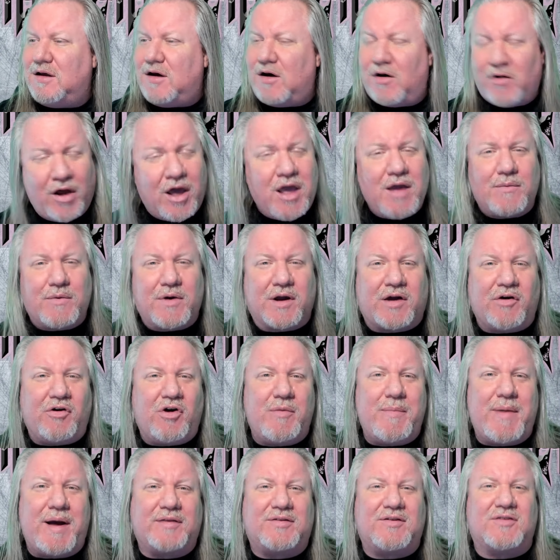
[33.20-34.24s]
All right,
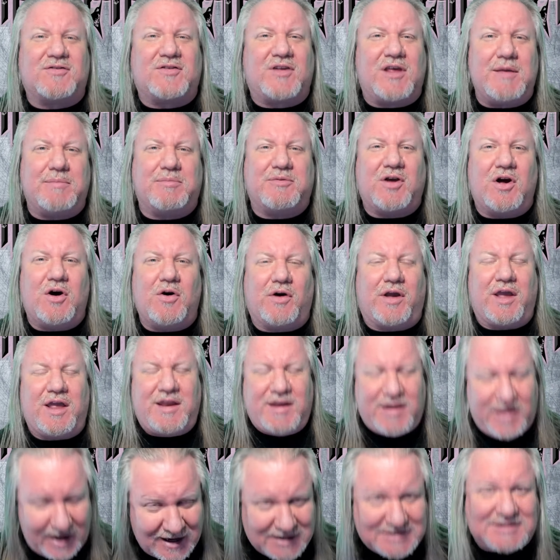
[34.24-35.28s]
coming back to Sleep
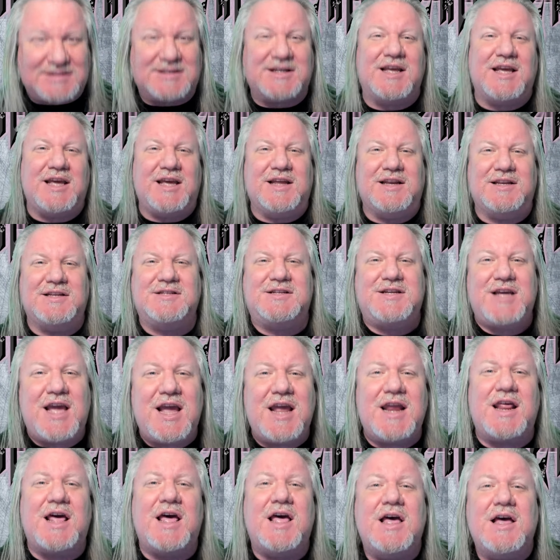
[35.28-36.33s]
Token. Yes,
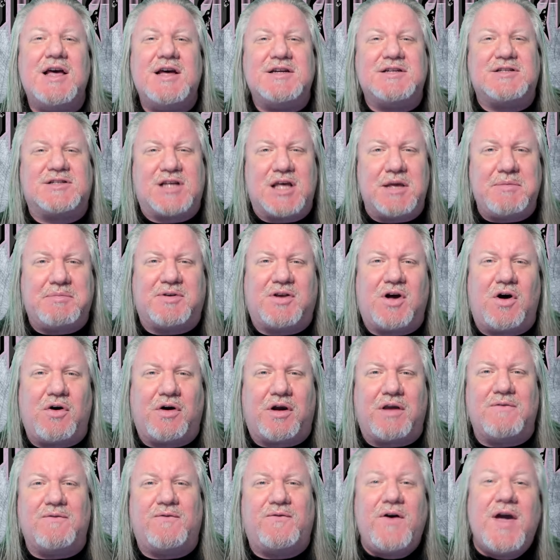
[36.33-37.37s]
indeed. Sleep
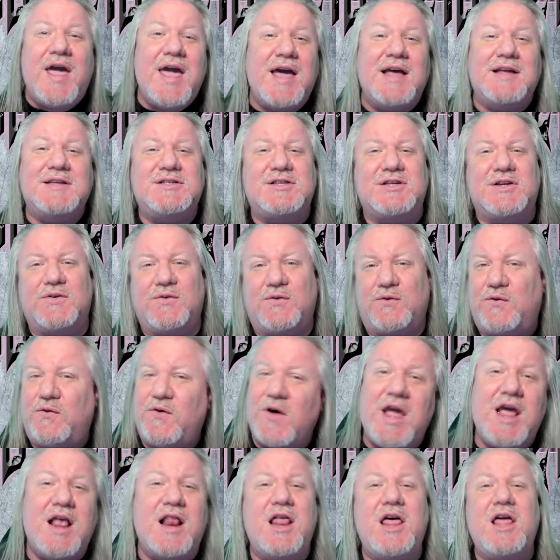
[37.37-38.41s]
Token fans,
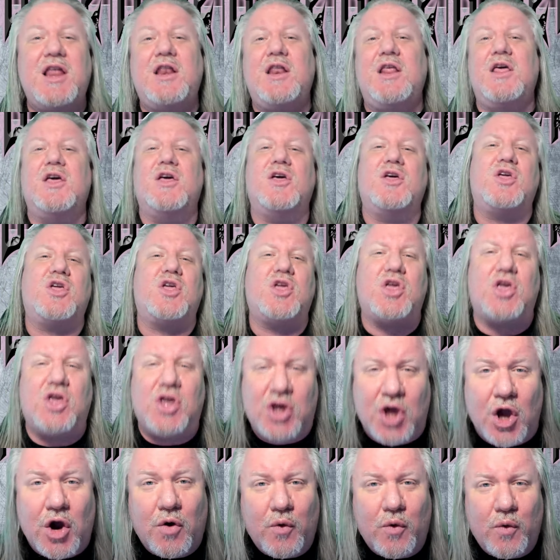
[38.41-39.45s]
feeling
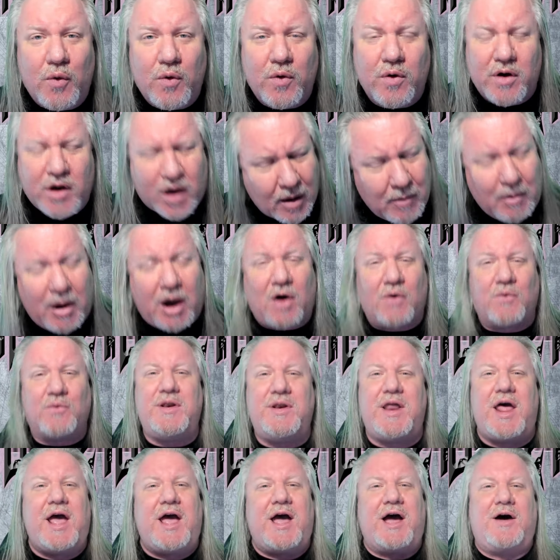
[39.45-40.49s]
you. Come on
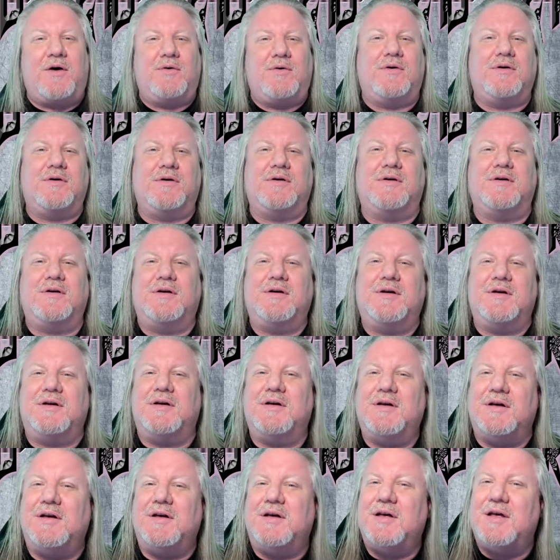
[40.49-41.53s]
now.
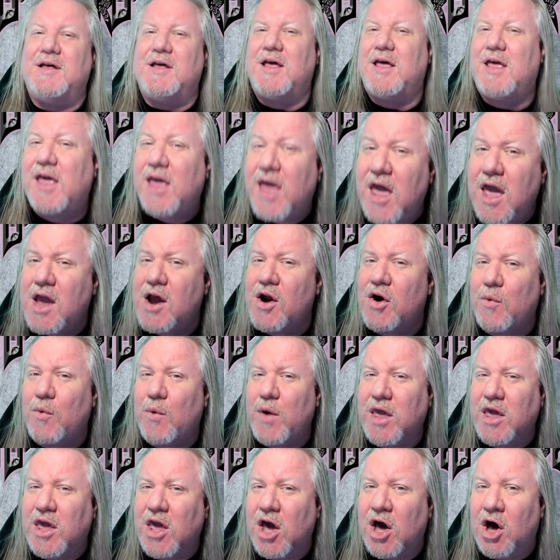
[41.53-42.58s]
Here
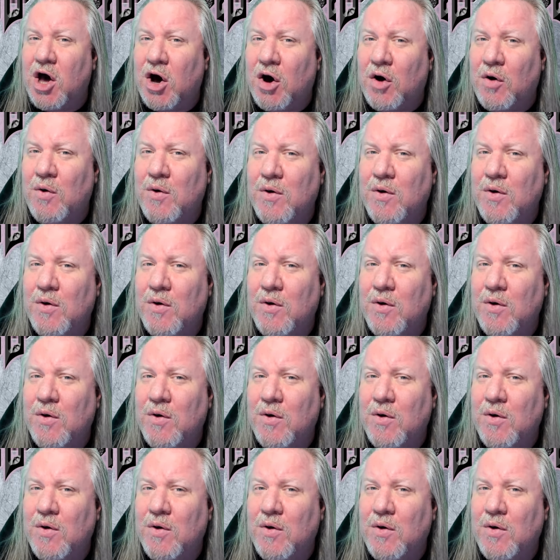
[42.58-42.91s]
we go.